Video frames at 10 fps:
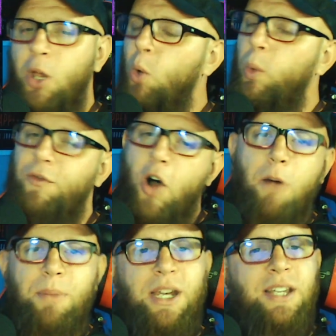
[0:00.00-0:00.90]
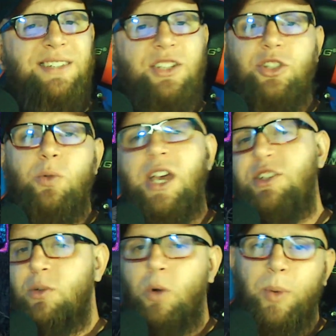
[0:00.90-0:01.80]
We've all been in a
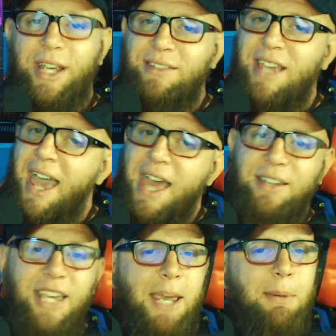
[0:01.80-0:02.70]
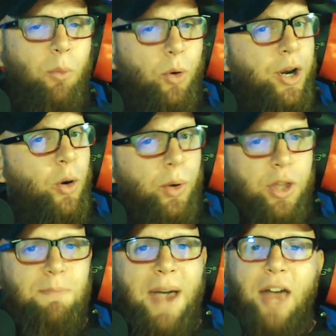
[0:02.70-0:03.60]
situation where we get to end game and we're in a
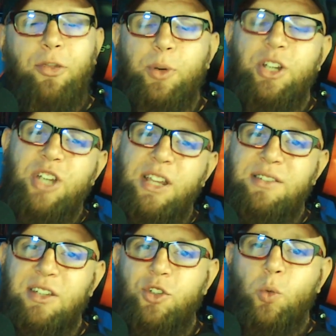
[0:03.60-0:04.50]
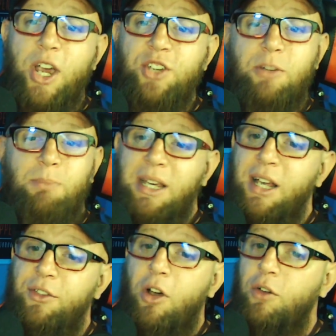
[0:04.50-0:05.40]
really bad three gen situation
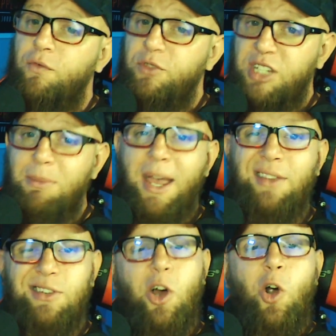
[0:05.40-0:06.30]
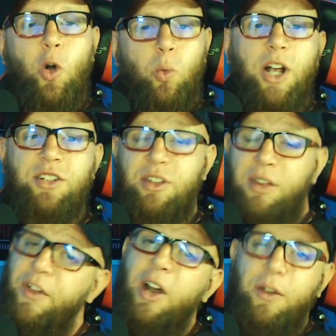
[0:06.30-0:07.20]
because our teammates rushed to the
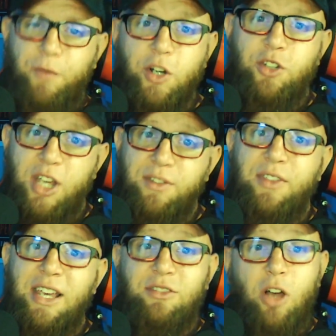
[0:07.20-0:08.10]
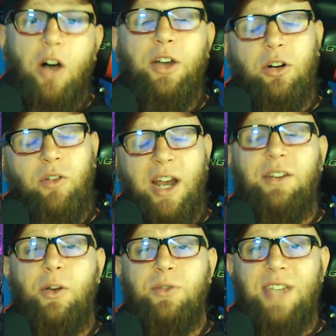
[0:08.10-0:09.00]
very first gens that they saw and cranked
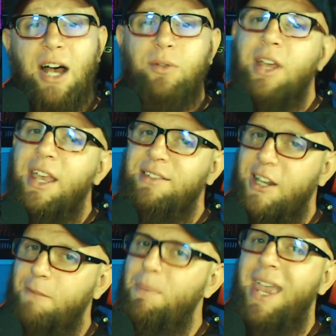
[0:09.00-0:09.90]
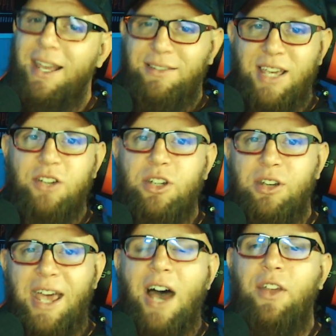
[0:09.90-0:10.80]
those out instead of paying attention
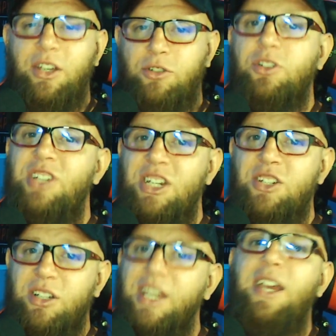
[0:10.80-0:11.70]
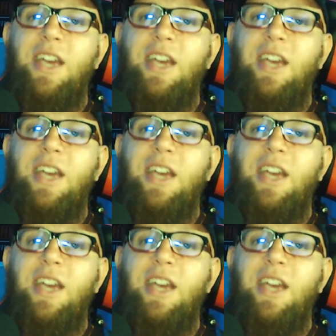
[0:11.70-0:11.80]
to how they could strategically